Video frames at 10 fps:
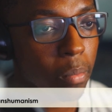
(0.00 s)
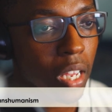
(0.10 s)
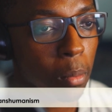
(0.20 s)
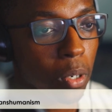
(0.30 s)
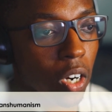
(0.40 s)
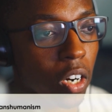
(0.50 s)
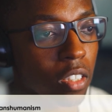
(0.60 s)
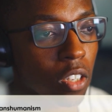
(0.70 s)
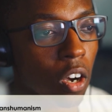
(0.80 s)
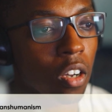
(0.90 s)
all the energy
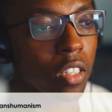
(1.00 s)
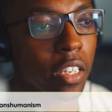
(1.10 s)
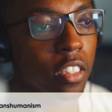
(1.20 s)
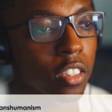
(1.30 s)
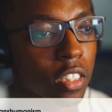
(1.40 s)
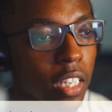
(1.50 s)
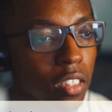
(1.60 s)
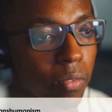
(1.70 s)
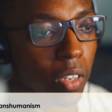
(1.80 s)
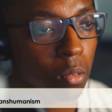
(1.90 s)
that is available to
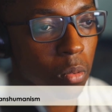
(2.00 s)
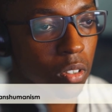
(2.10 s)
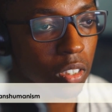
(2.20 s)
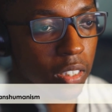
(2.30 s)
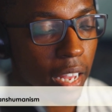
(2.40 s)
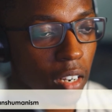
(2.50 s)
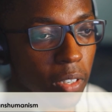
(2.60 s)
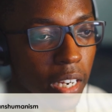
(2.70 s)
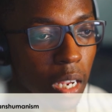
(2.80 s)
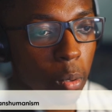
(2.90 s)
that of a neighboring star,